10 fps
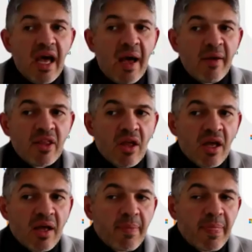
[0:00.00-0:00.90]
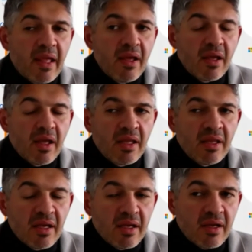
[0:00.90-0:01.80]
I mean, uh,
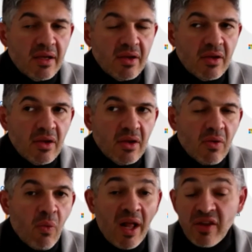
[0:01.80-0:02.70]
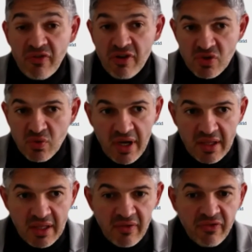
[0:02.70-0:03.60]
in uh, while the first
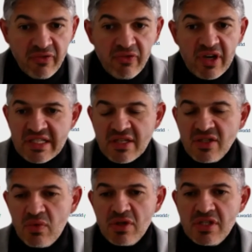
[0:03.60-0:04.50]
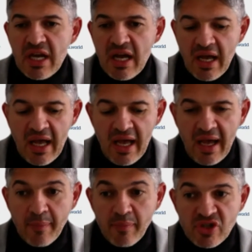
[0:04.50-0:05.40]
one, uh, for instance, was a,
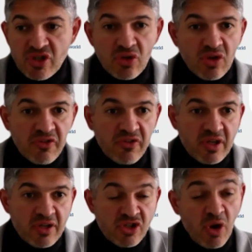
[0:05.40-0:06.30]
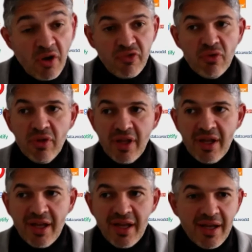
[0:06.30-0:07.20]
a sort of a joyful uh,
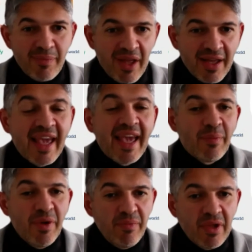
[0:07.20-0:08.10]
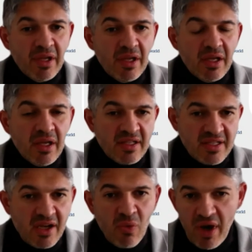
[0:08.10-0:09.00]
uh, game, the
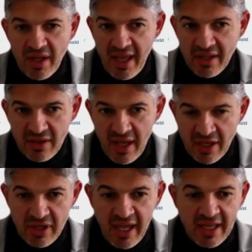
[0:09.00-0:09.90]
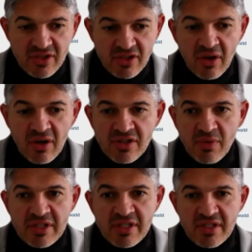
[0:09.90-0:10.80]
second one had actually had some
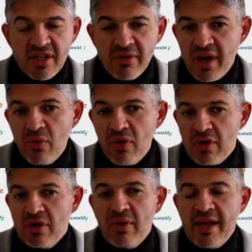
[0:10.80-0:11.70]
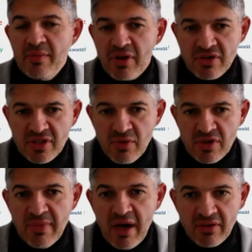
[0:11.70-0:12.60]
consequences in the real world, right? Because it was
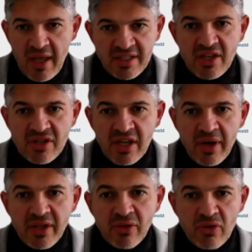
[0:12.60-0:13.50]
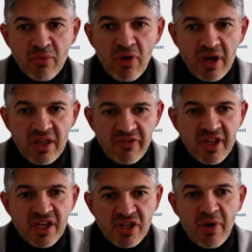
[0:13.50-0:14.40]
about it actually created turmoil in the
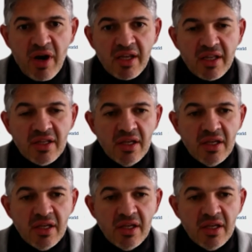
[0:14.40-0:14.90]
financial market.